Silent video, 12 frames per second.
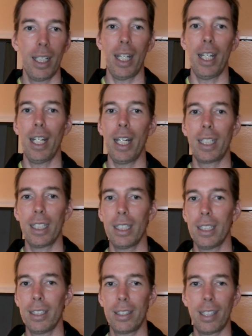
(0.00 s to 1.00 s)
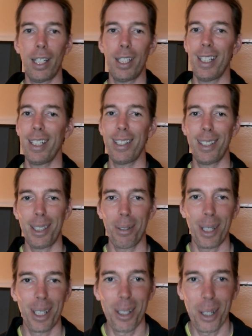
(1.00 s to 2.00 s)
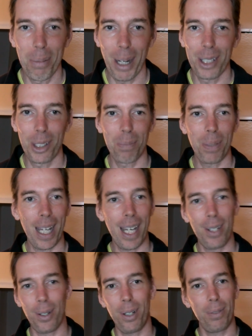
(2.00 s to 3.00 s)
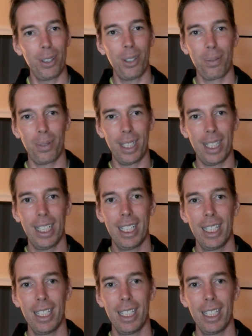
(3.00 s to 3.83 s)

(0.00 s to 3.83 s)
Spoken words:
and I can tell you anything you want to know about Japan, or if you just want to,